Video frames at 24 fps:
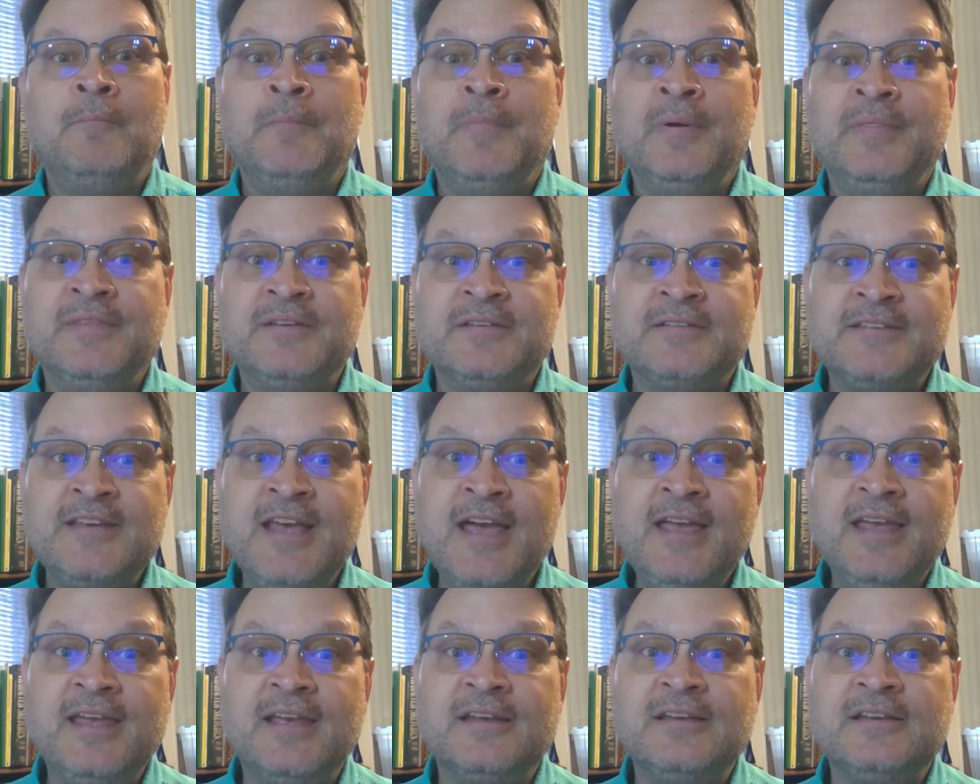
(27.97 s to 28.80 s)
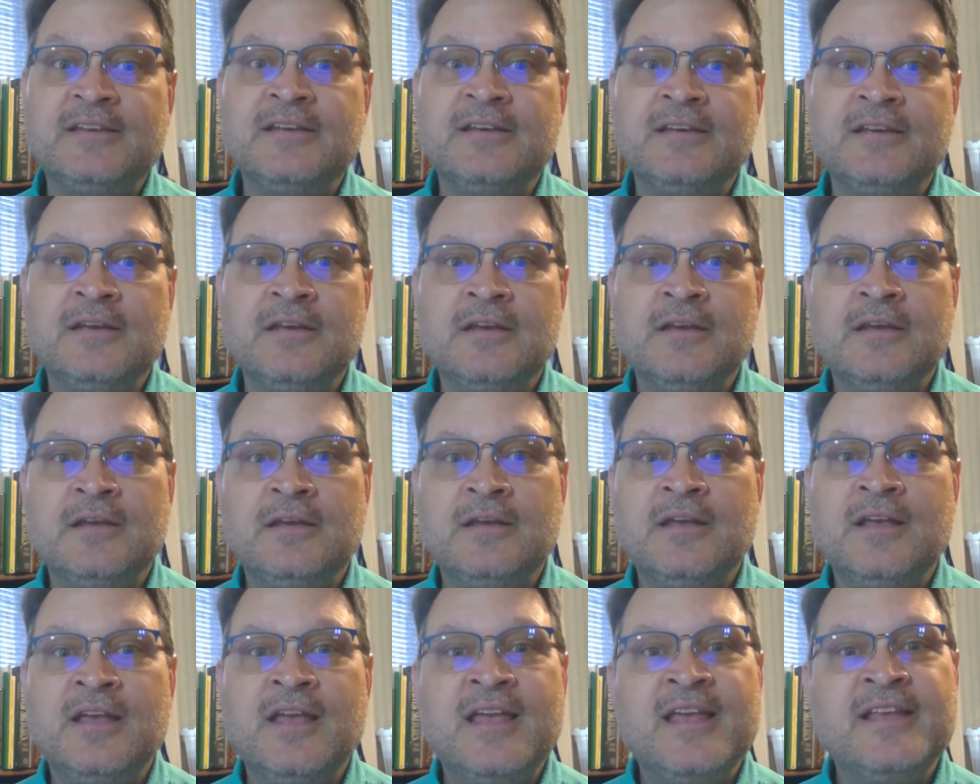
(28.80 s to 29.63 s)
But the second,
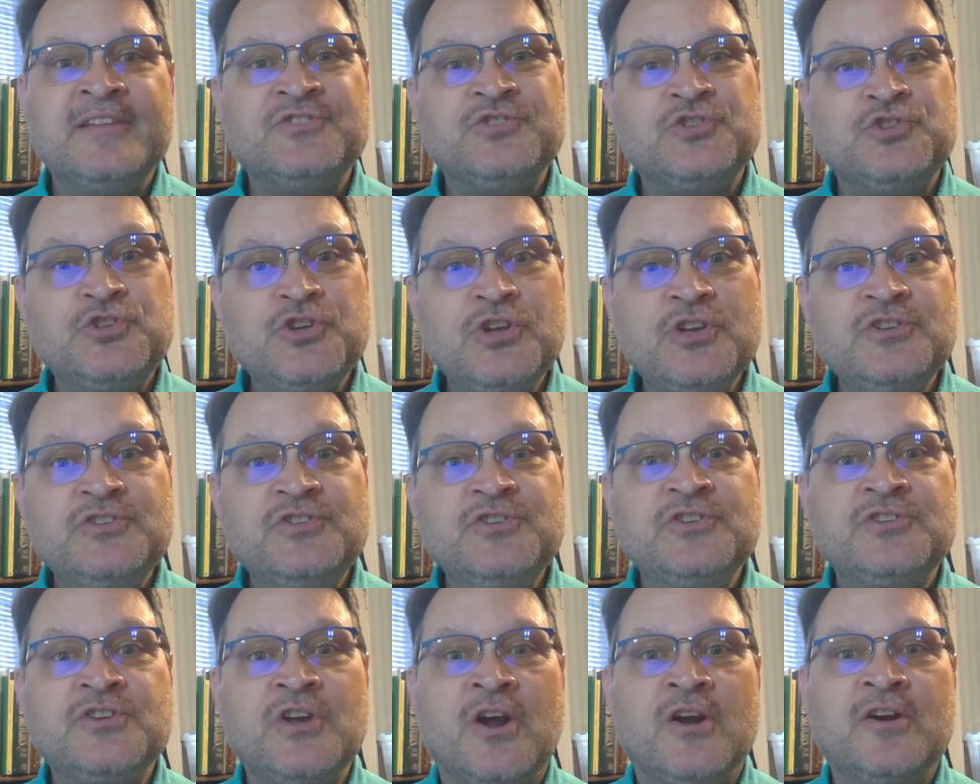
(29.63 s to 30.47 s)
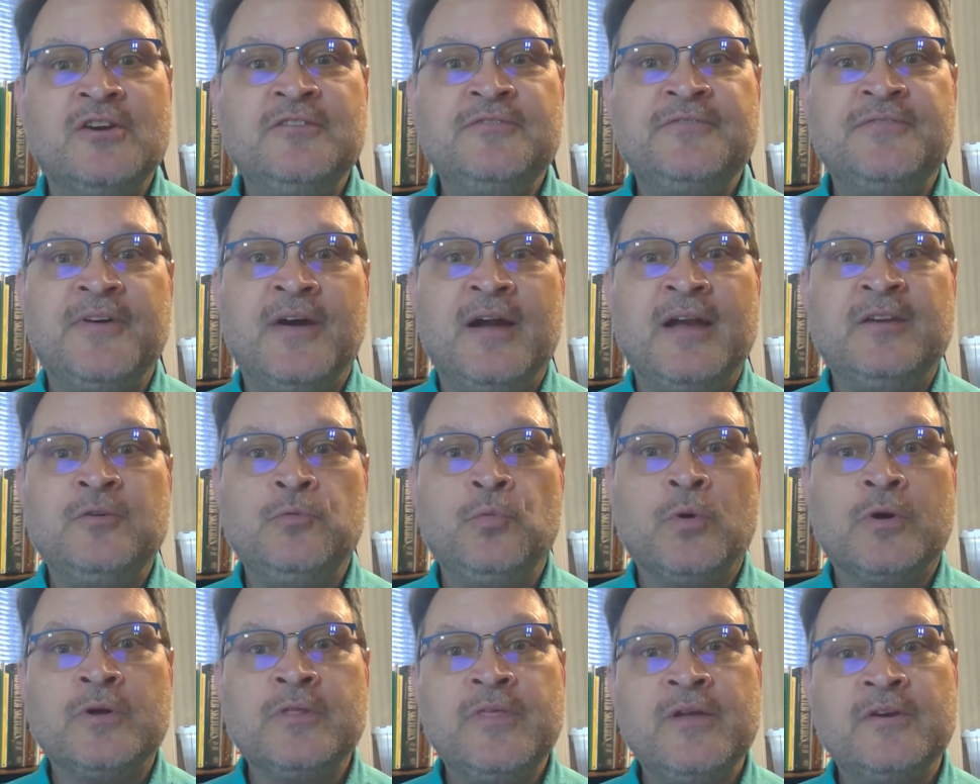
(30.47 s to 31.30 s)
it's just as hard to
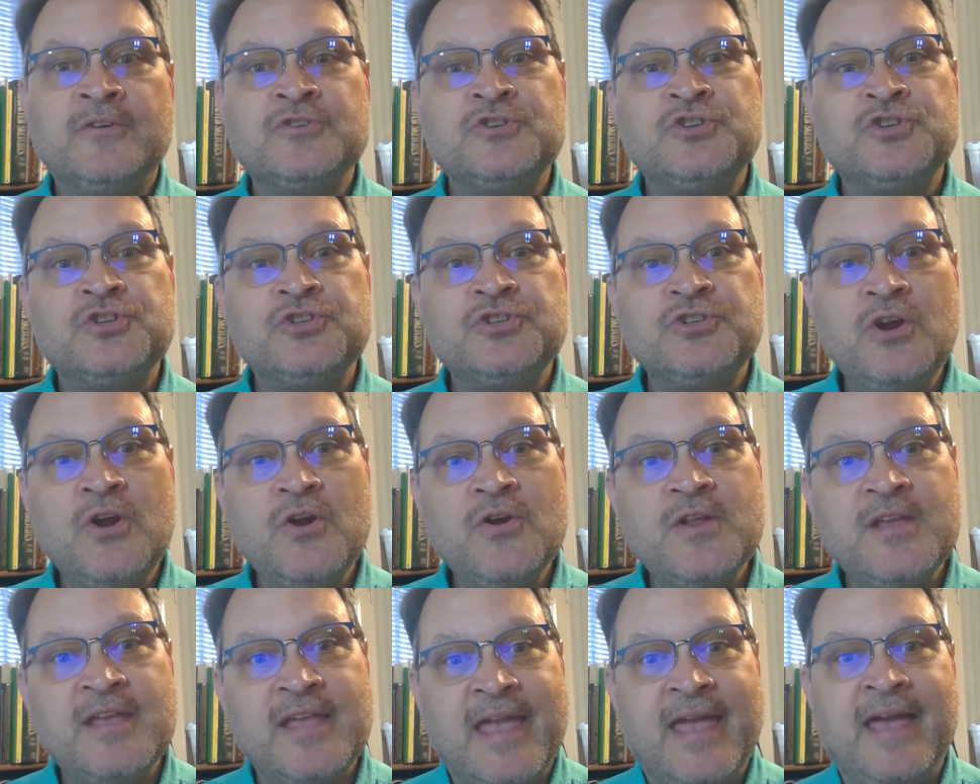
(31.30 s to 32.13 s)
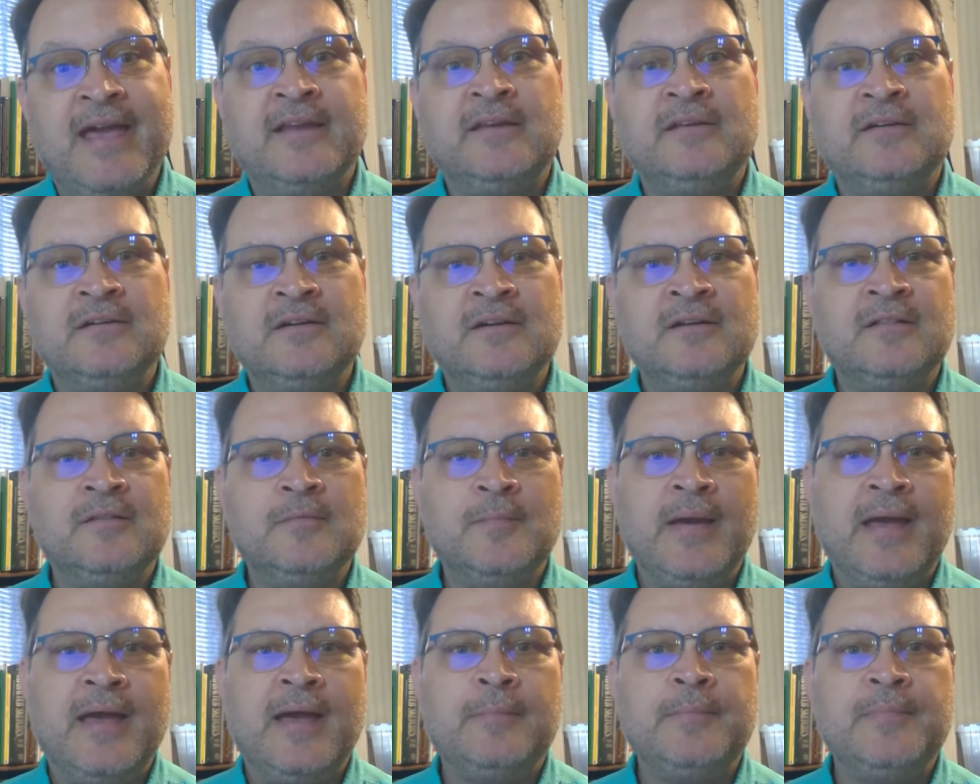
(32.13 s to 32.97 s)
find where they're starting at on the
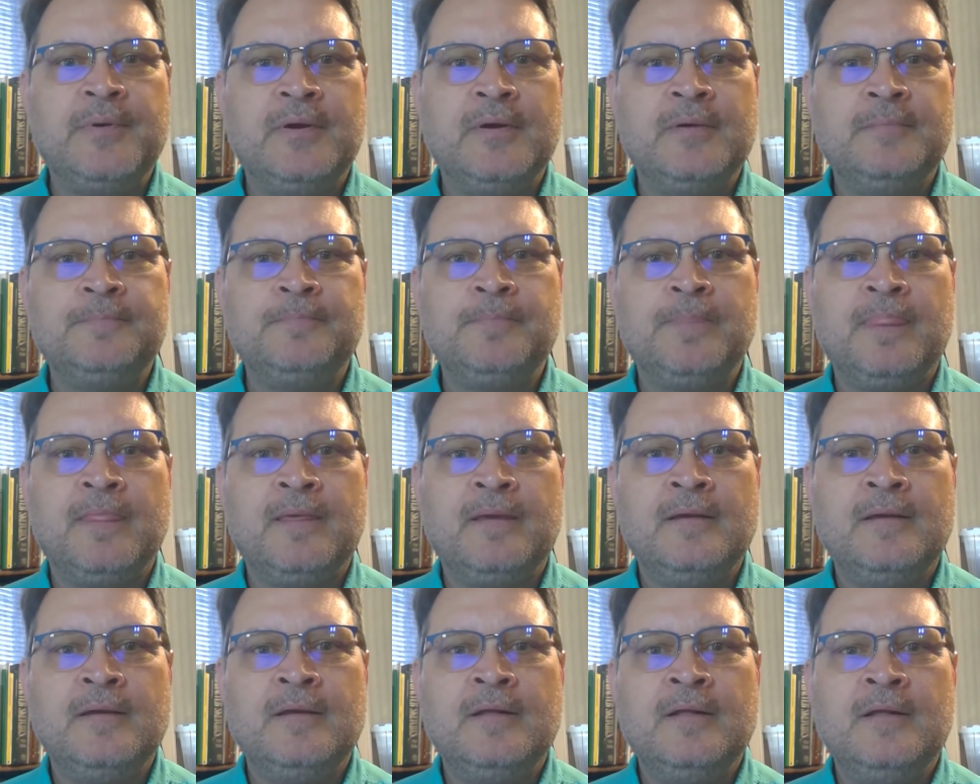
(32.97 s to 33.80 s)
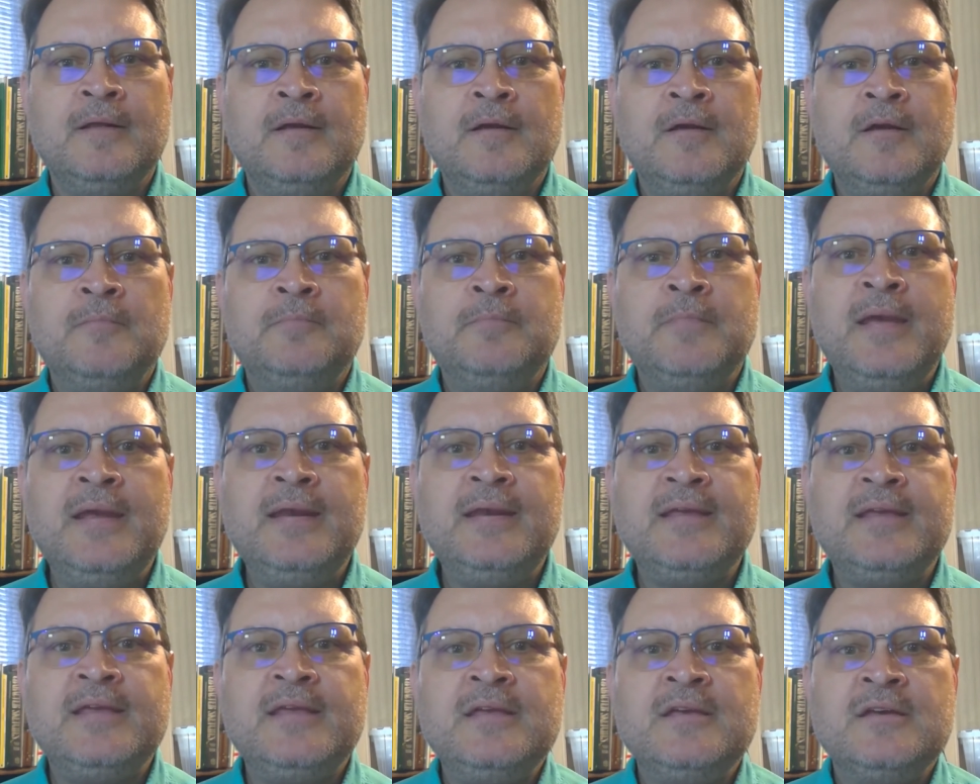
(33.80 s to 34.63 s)
map.
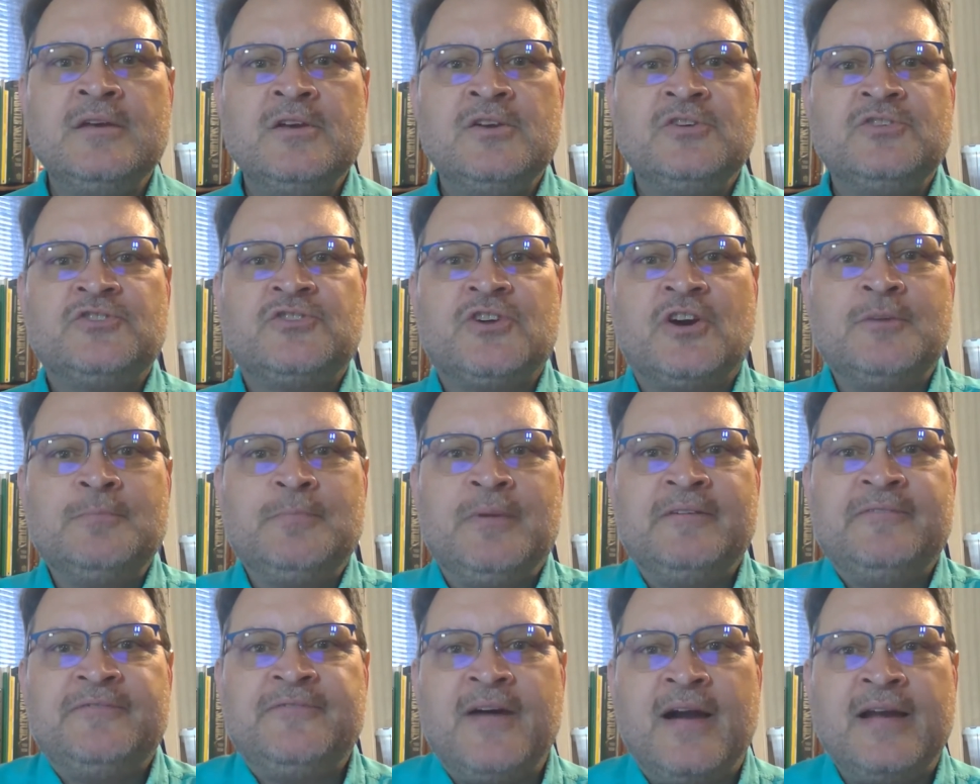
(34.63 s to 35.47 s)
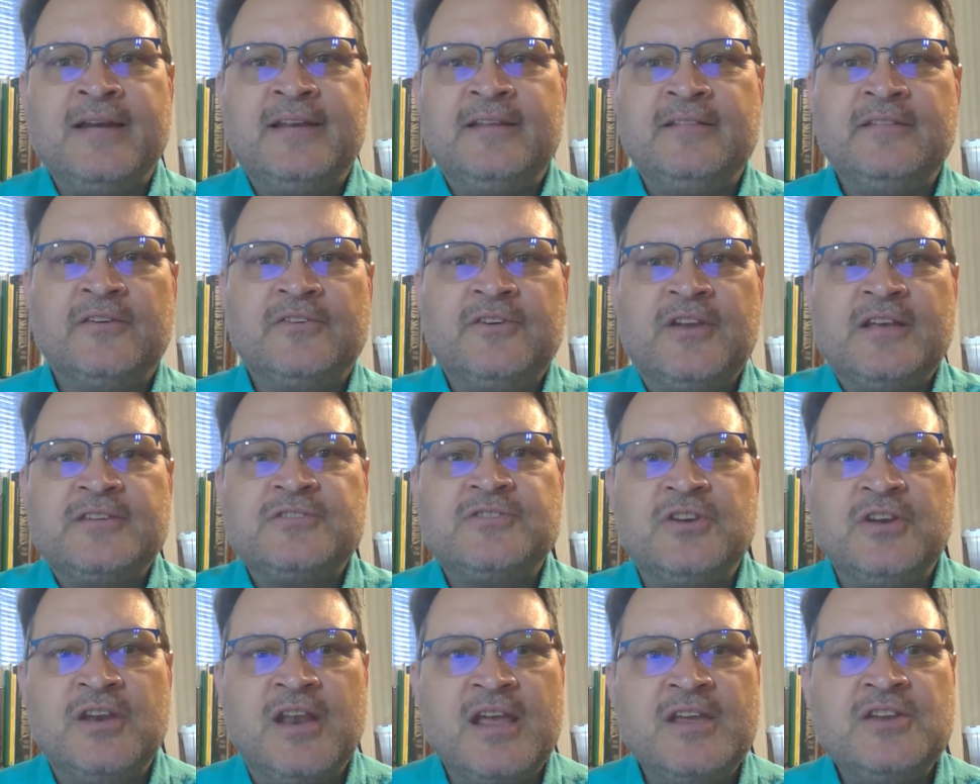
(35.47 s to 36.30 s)
Many start by finding their
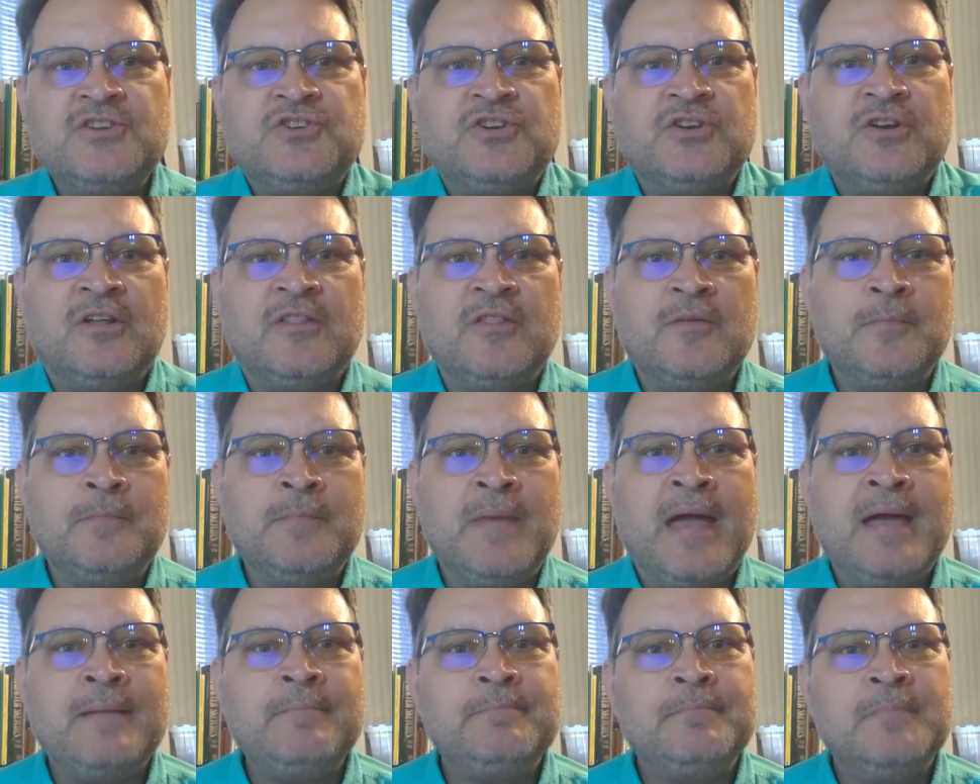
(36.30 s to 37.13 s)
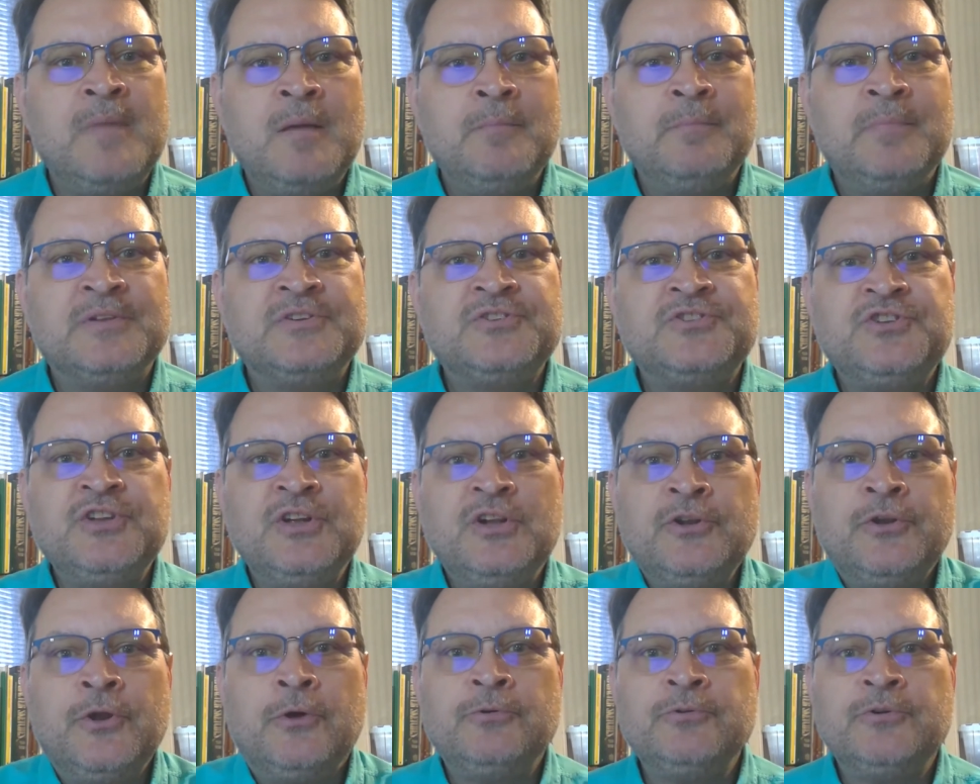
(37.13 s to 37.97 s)
destination on the map, but
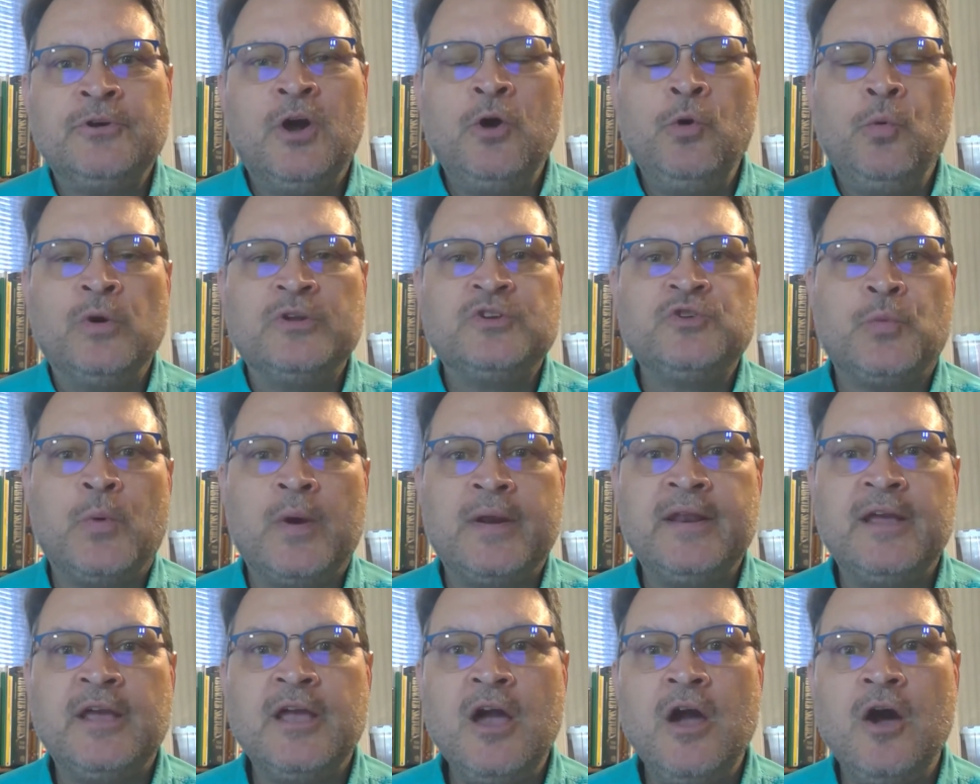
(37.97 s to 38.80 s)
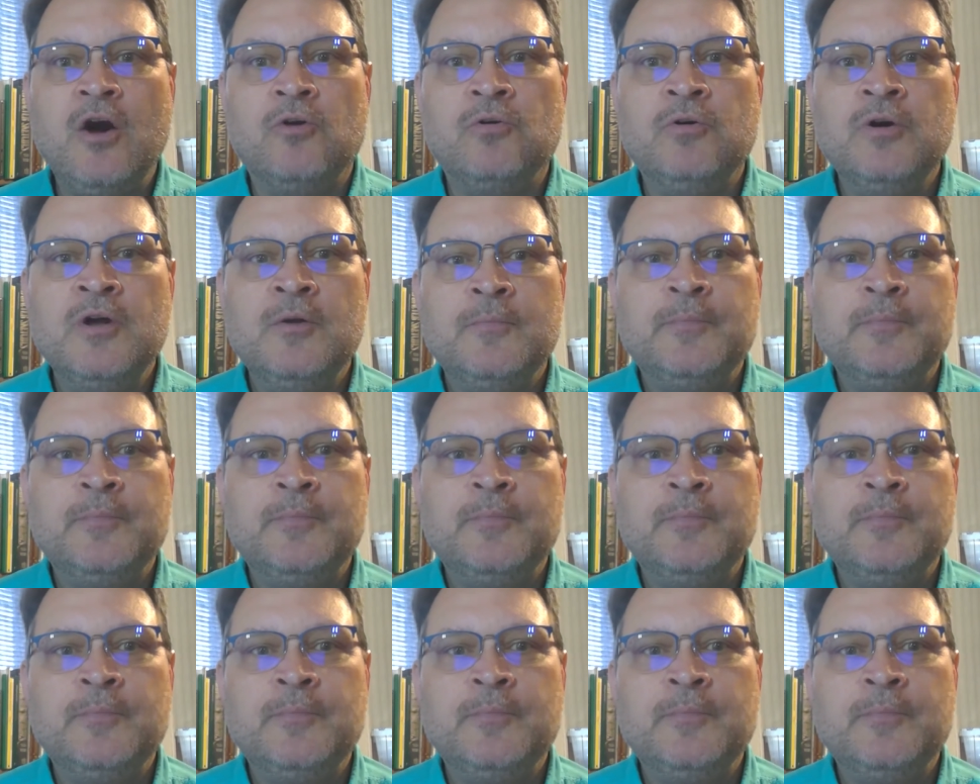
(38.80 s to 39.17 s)
still don't know which way to go